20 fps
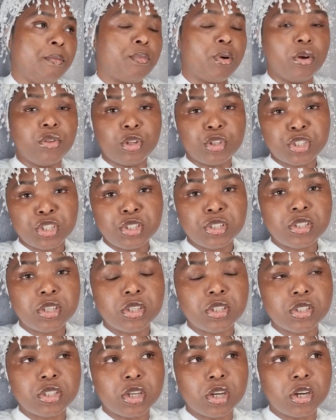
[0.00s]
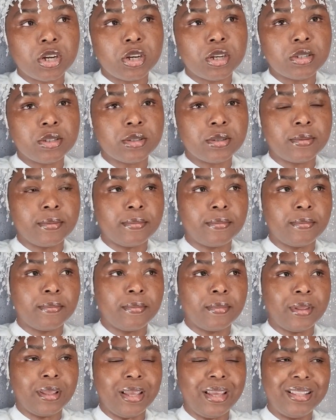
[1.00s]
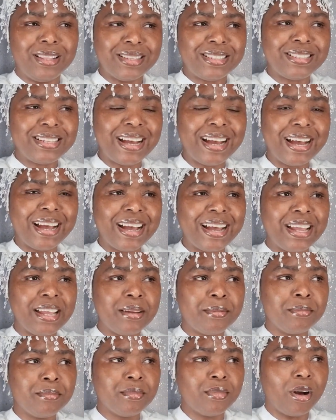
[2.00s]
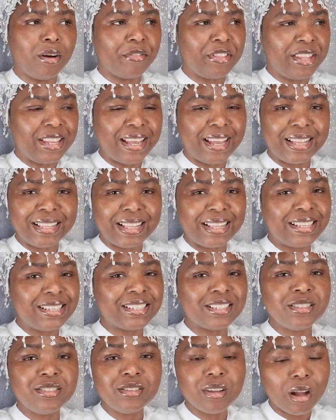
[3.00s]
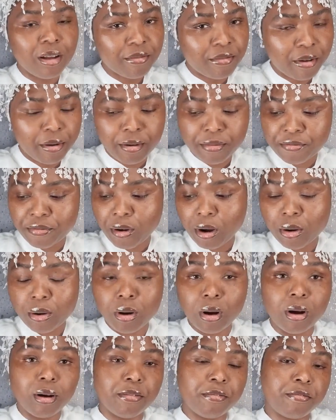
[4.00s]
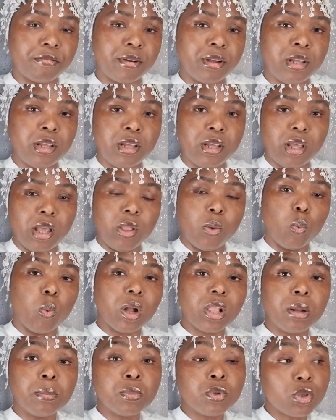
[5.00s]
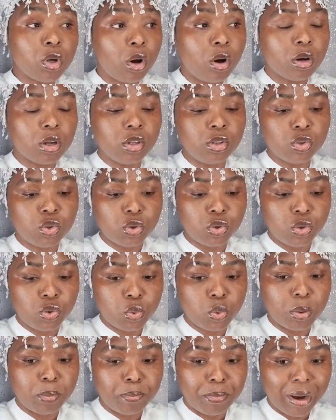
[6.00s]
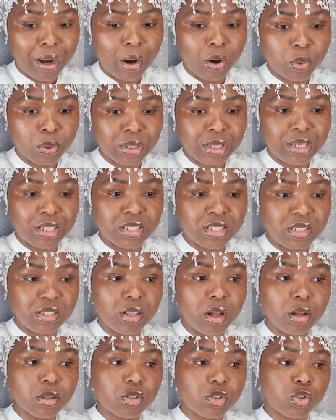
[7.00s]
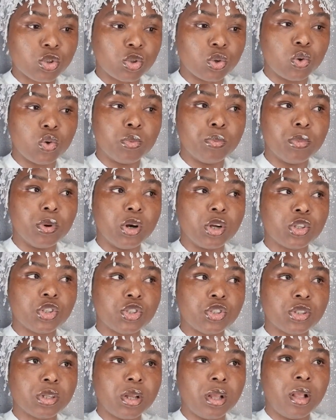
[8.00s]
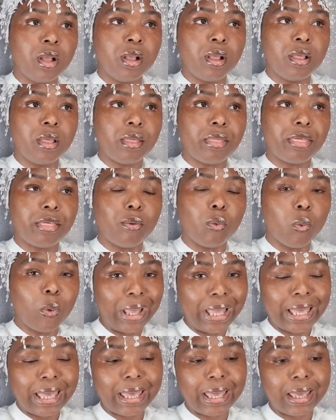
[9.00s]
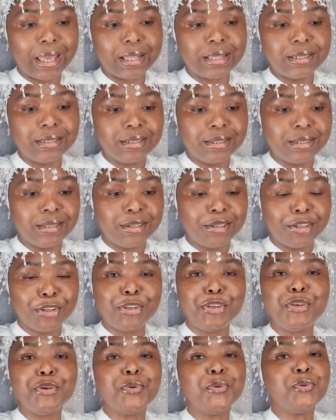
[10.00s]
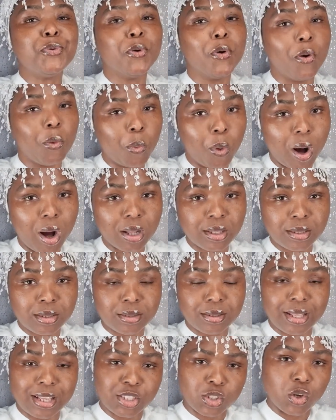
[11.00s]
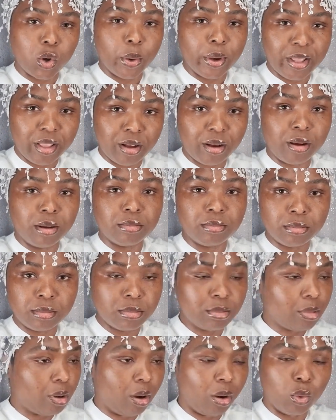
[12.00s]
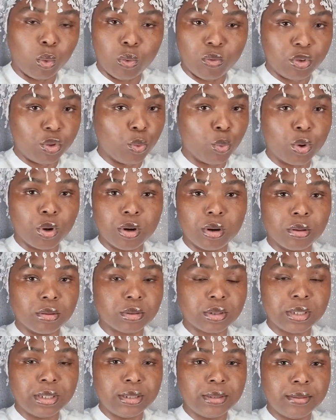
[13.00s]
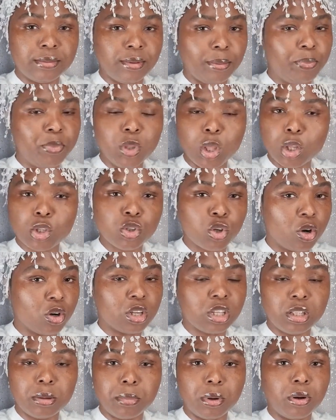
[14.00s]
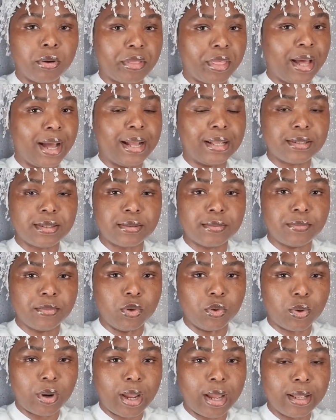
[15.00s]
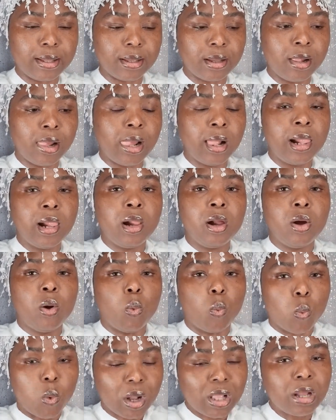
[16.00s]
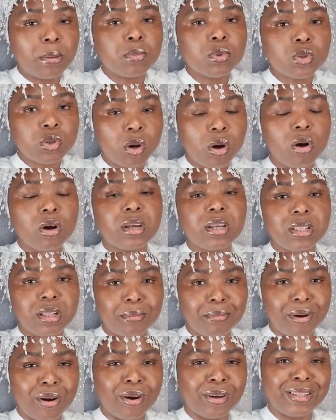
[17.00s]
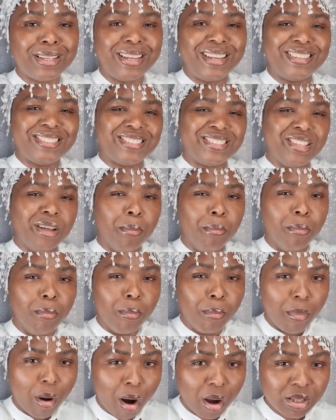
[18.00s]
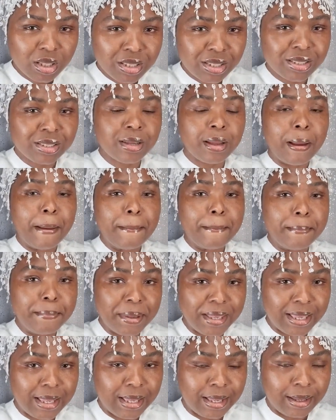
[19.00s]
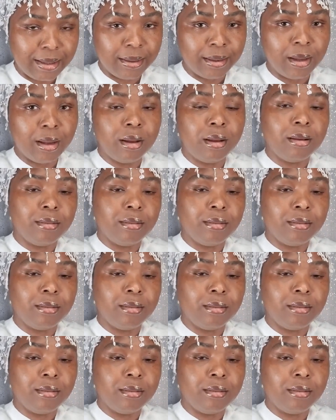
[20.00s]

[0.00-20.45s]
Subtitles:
Brothers and sisters, in the time of the end, and it's not very far off. And what I'm talking to you about is not so much the wicked, you know what, that's going on all over the world. I'm not talking about that, all right? What I'm talking about is the MOTB,